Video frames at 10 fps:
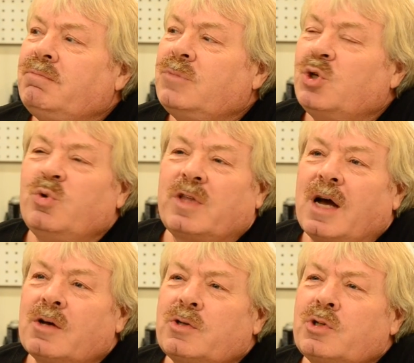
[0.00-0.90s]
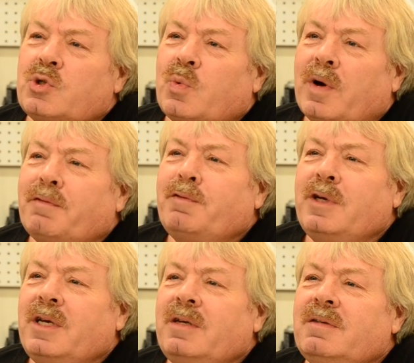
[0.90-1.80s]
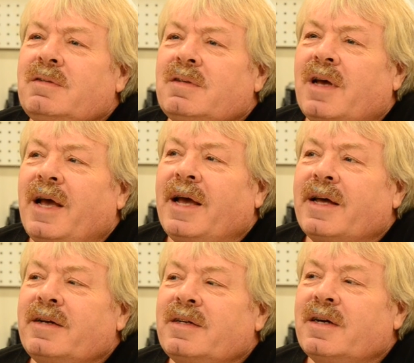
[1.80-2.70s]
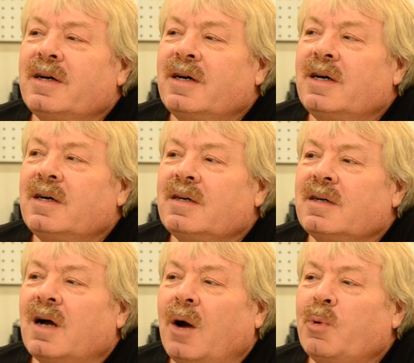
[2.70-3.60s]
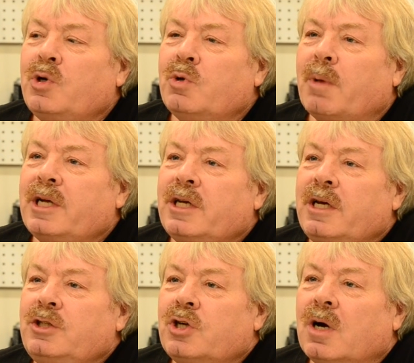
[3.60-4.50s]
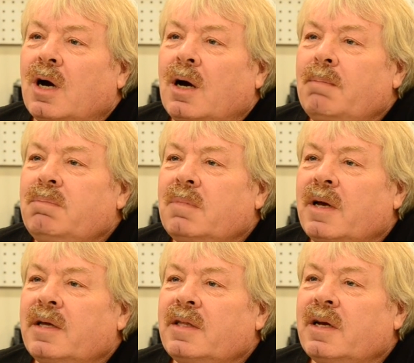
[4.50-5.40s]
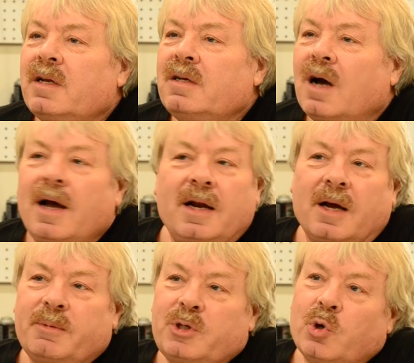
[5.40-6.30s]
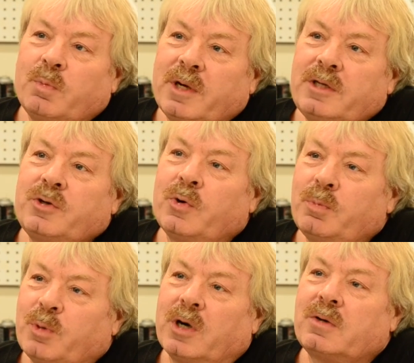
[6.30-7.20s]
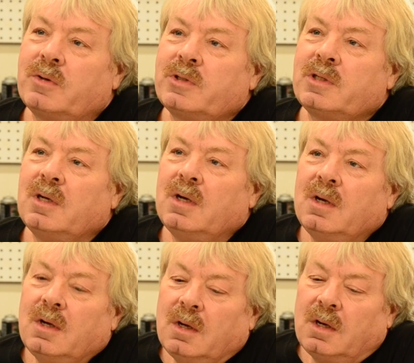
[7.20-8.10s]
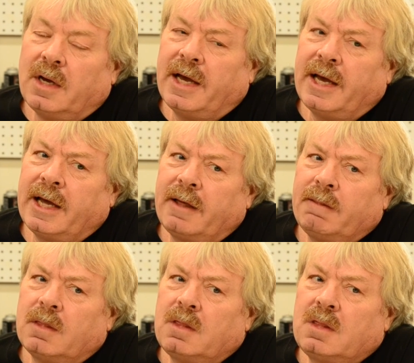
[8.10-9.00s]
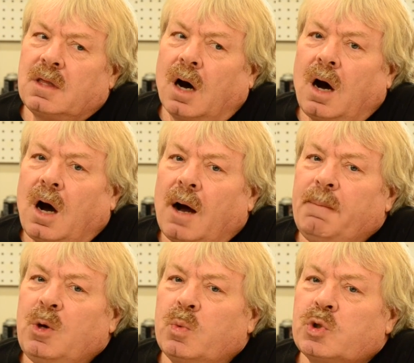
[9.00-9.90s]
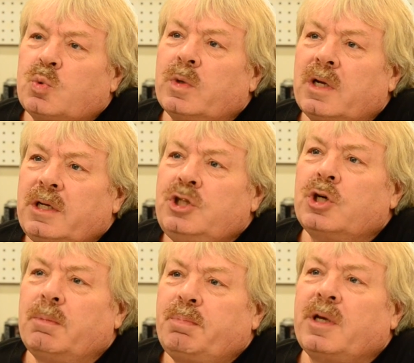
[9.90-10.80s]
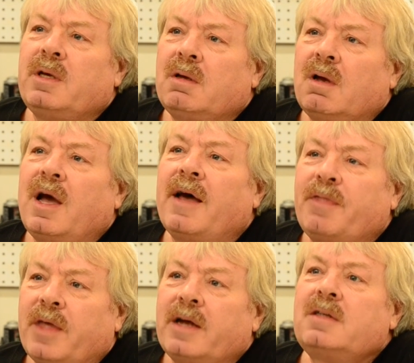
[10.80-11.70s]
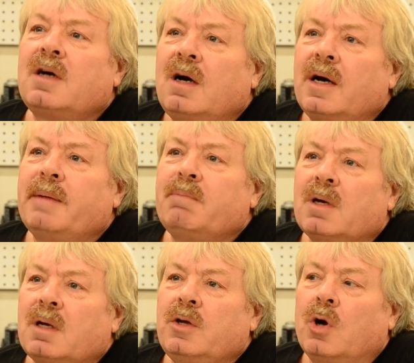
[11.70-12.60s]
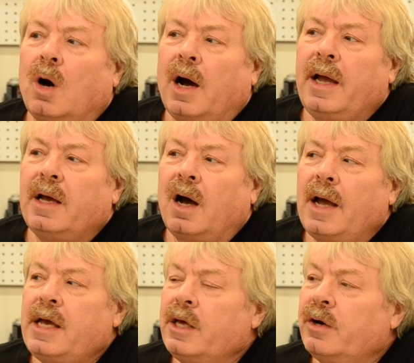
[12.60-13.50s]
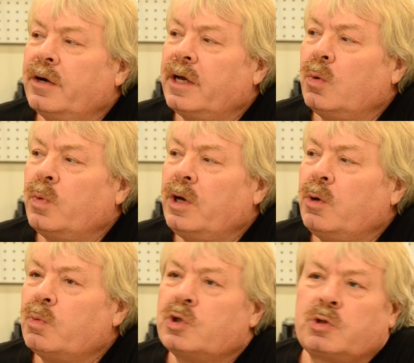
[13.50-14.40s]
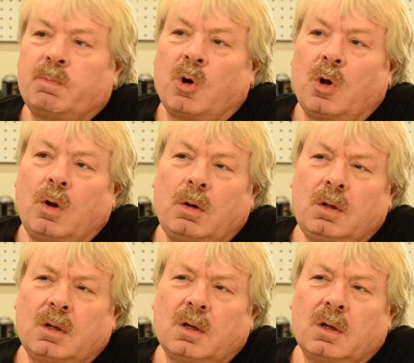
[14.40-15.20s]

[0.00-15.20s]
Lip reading: 2,000 square feet, and I would do my day job, and then at night I would go make turnbuckles. And the hobby was really jumping at that time. I entered it when it was small,